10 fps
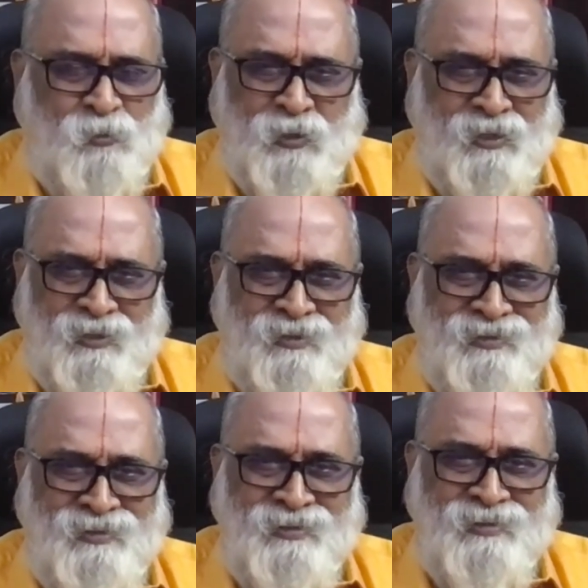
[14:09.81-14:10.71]
Okay.
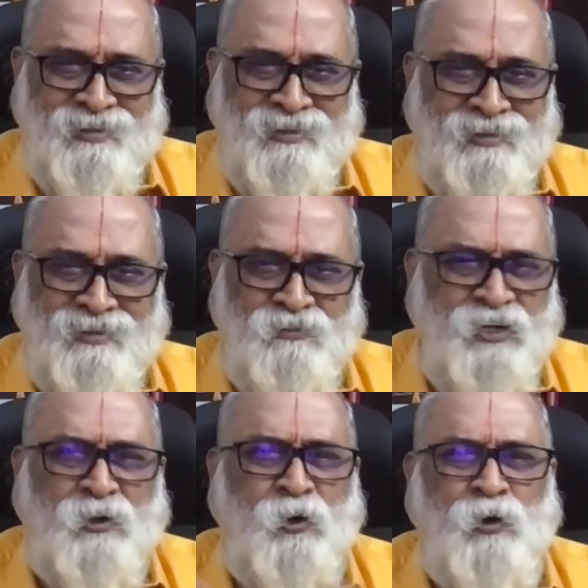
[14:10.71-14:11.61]

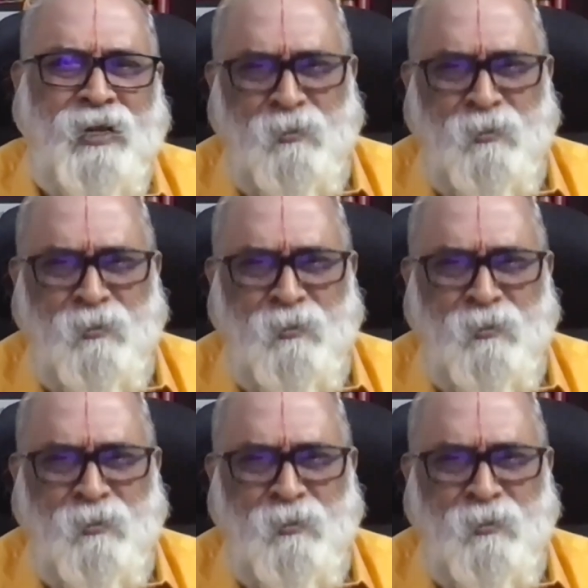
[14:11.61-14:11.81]
We cannot